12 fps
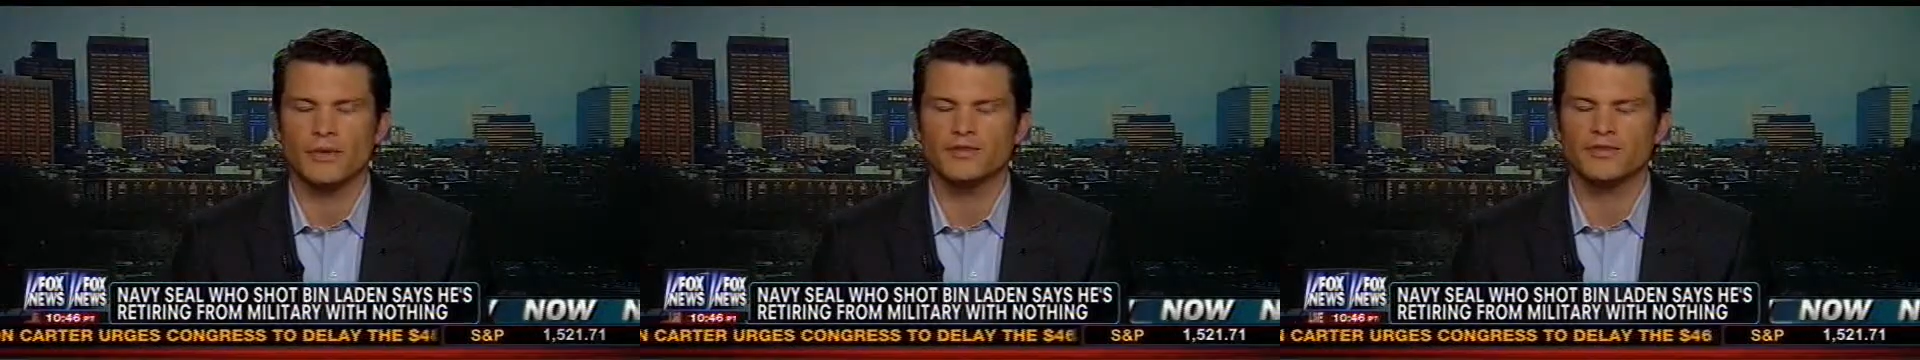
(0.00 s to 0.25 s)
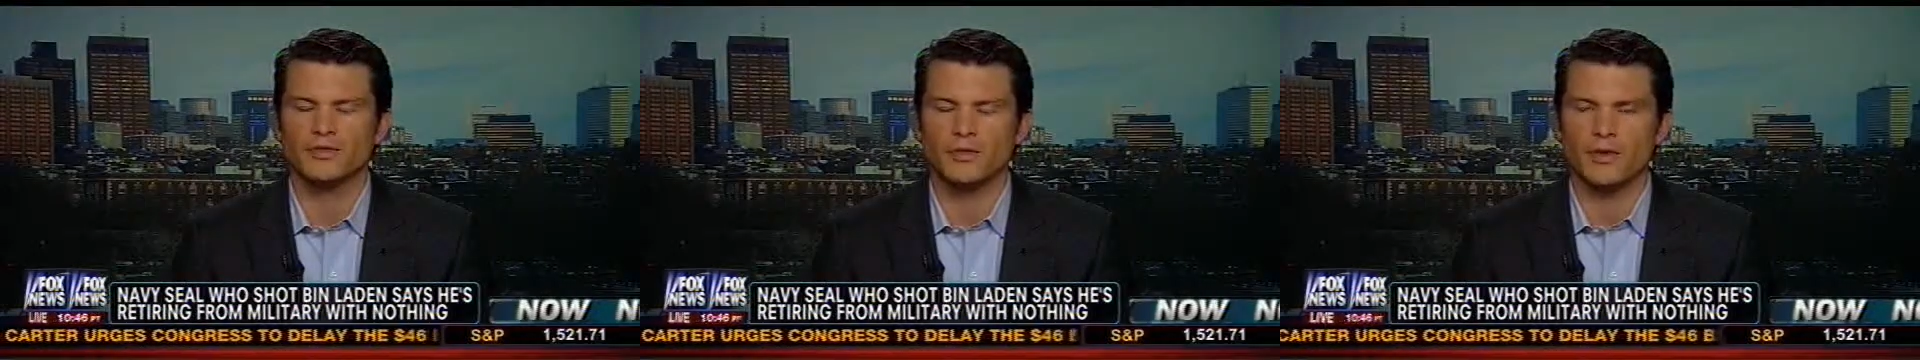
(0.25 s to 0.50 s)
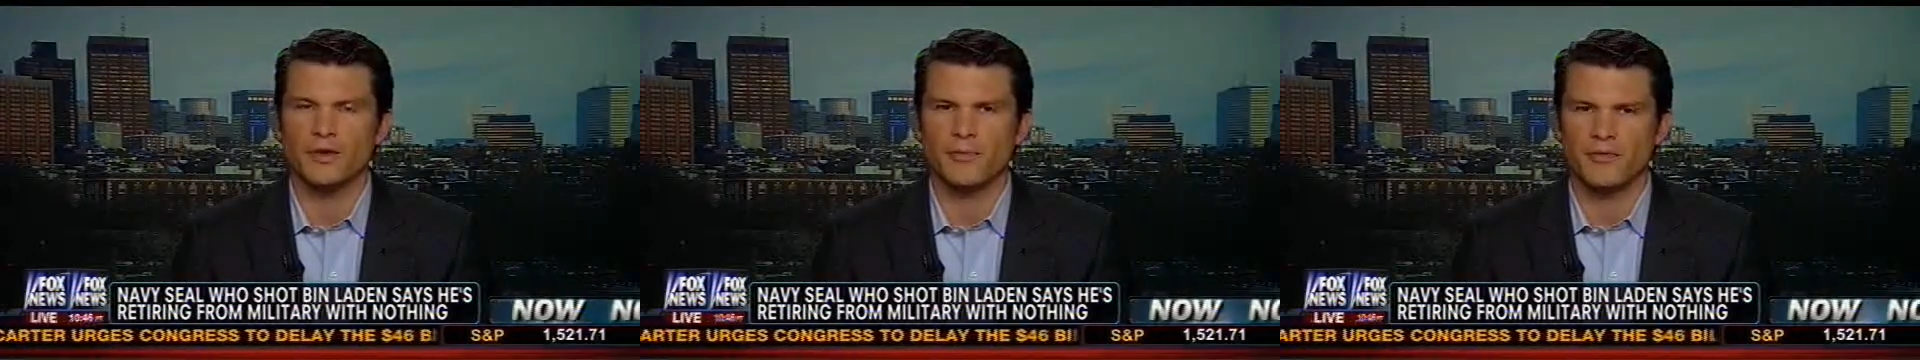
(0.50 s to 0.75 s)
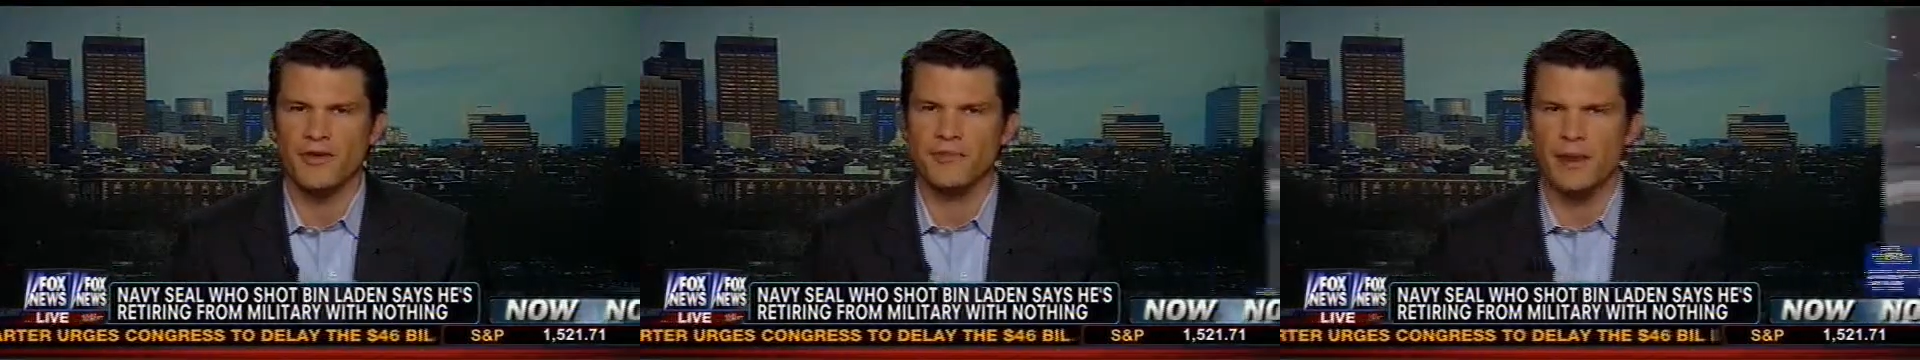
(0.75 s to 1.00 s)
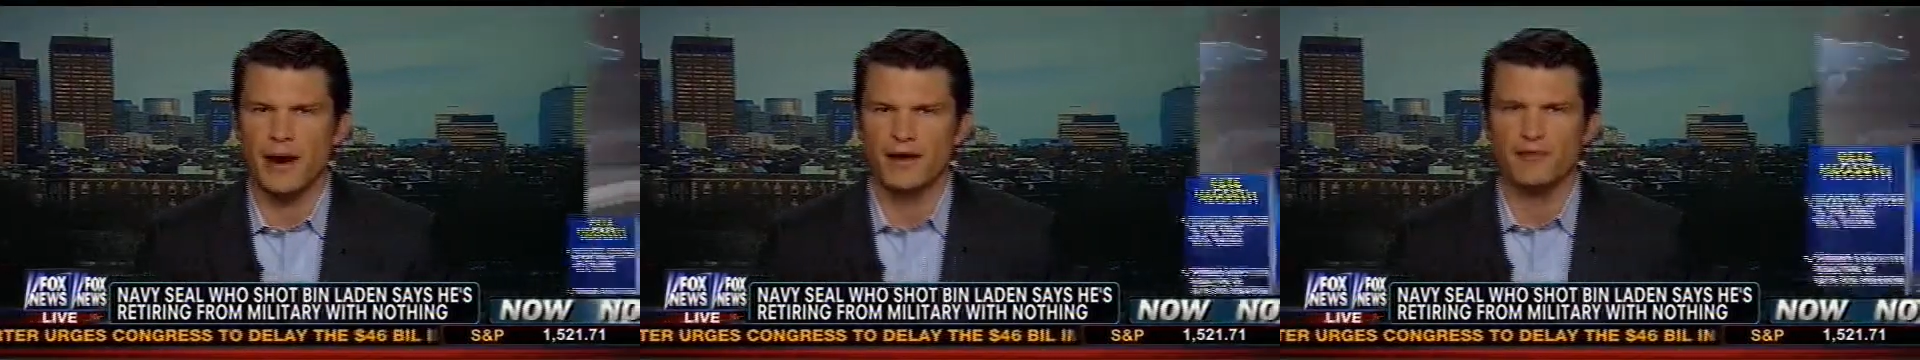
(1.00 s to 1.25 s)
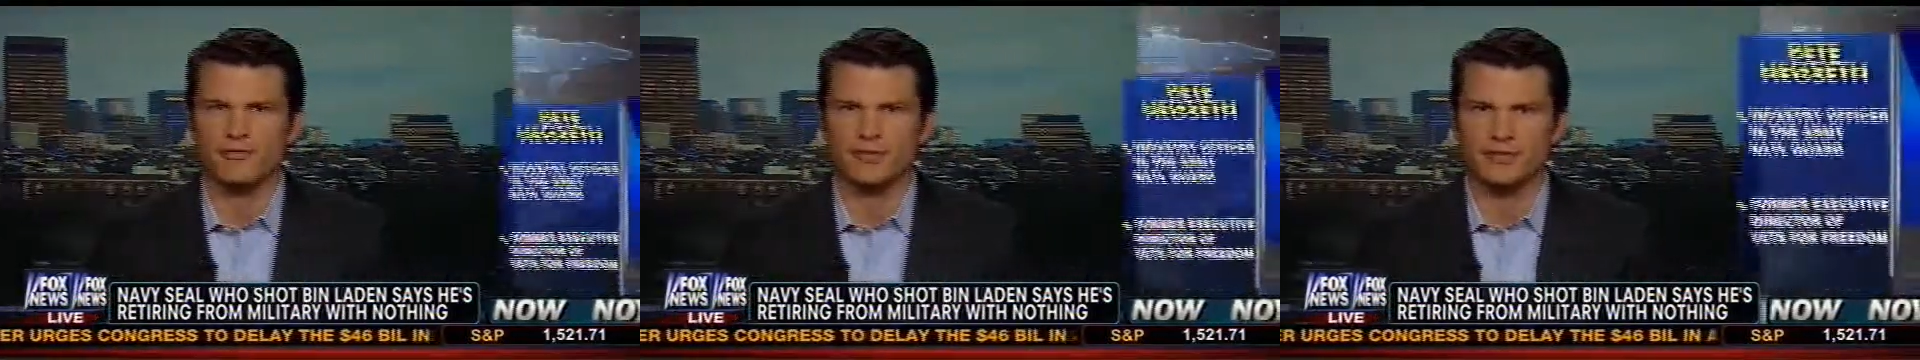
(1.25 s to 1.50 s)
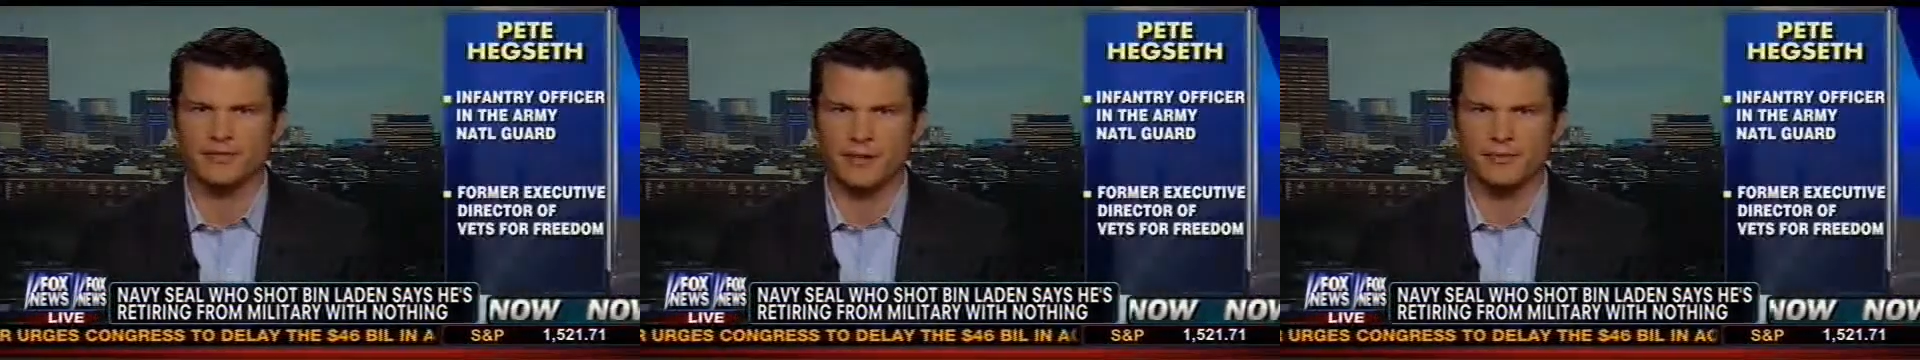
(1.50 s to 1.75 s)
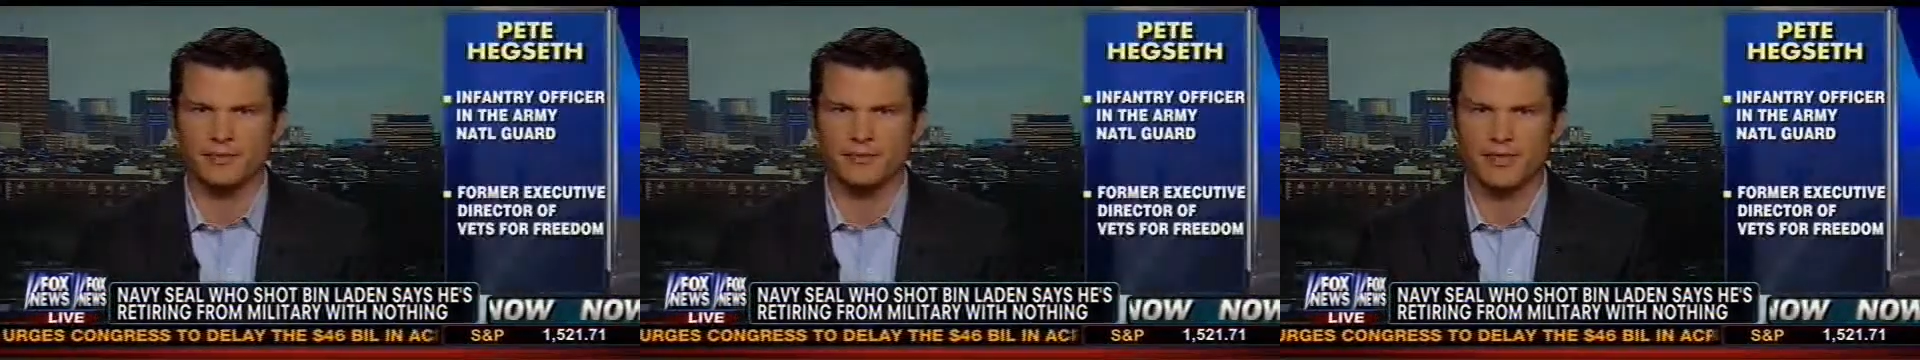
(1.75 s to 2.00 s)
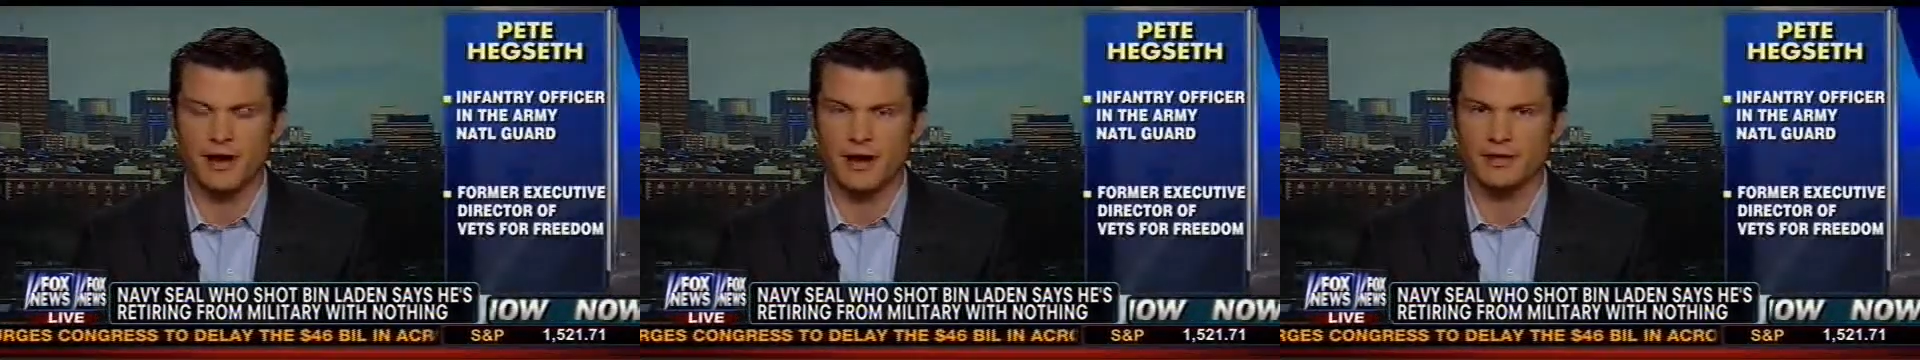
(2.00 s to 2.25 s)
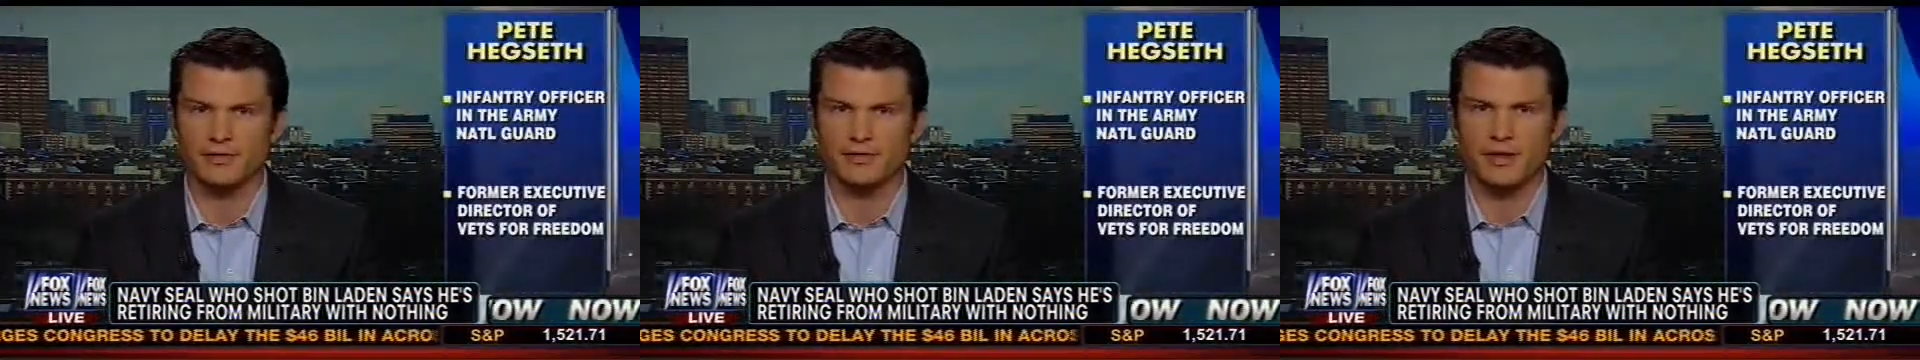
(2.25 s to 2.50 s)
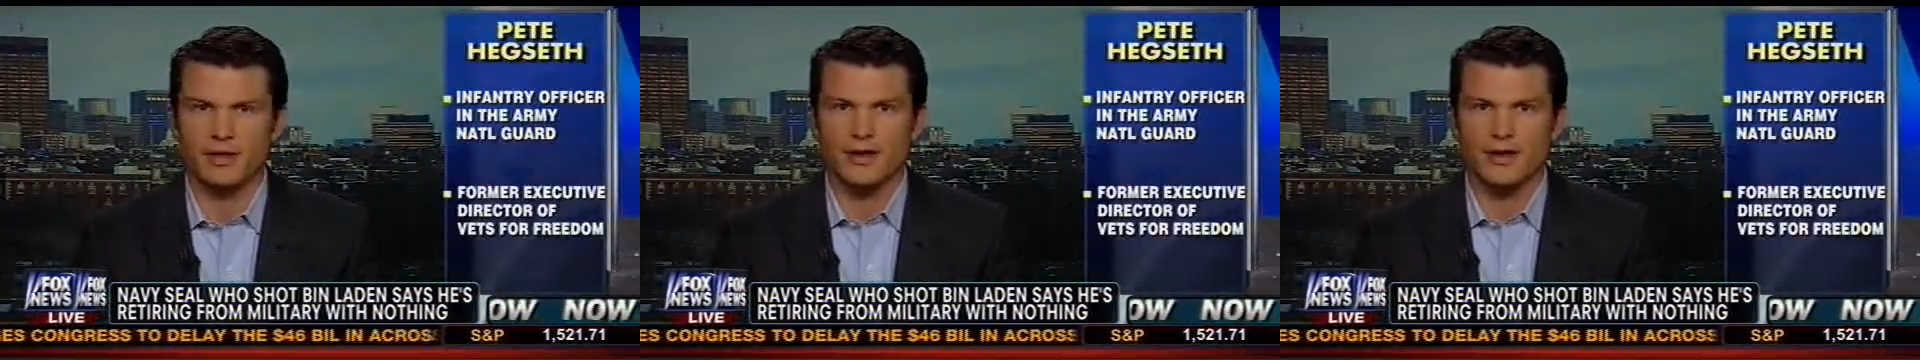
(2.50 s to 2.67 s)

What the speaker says: his story very powerfully exemplifies